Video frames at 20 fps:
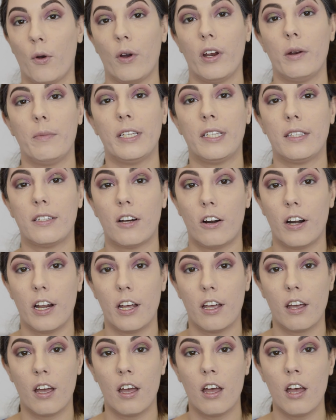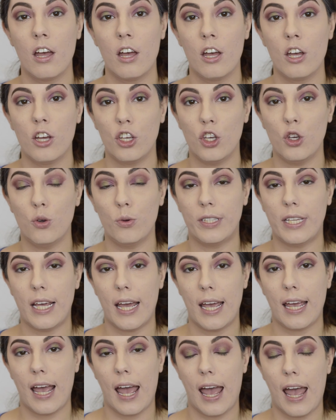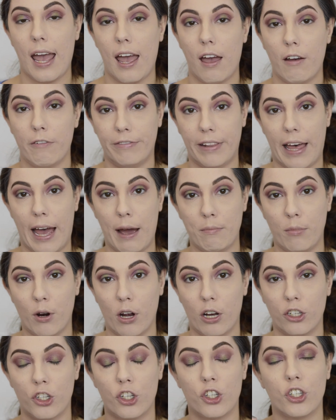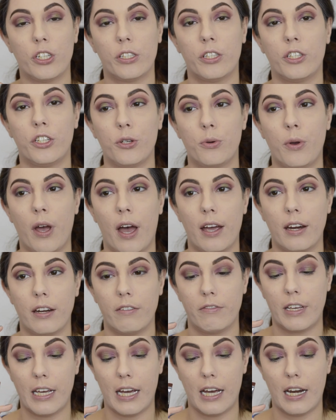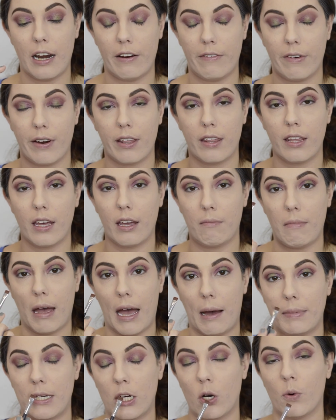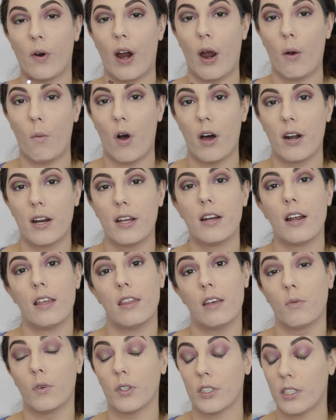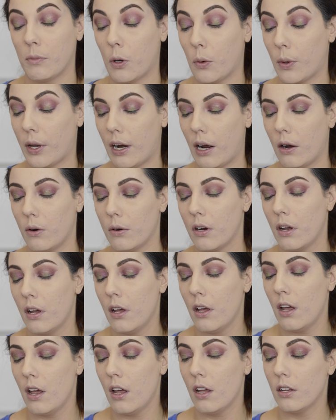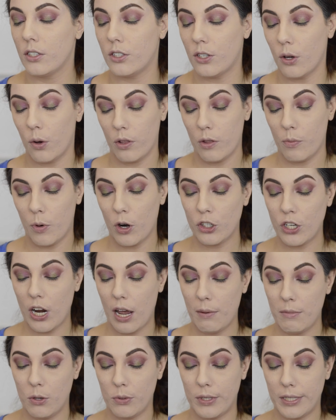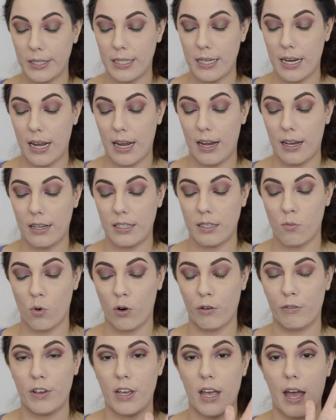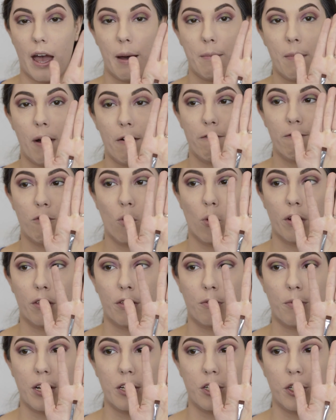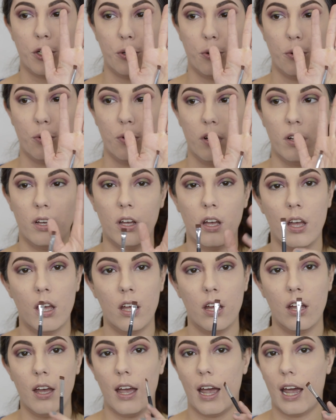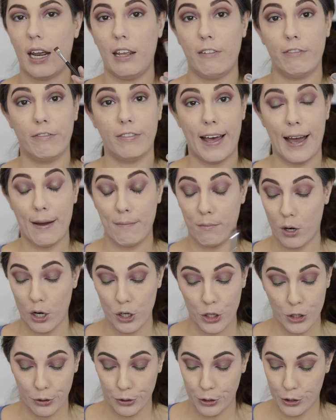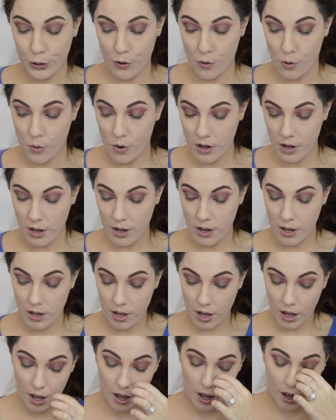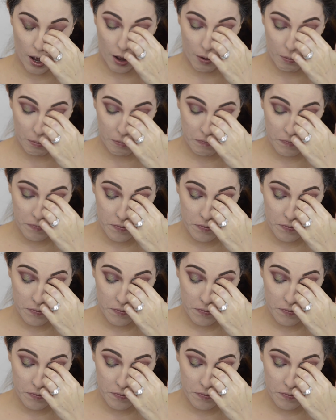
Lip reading: going to be starting using a flat brush just to kind of get everything mapped out where I want it, and then we'll smoke it out. So the brush I'm using today is Morphe M432. Any flat brush will do. I'm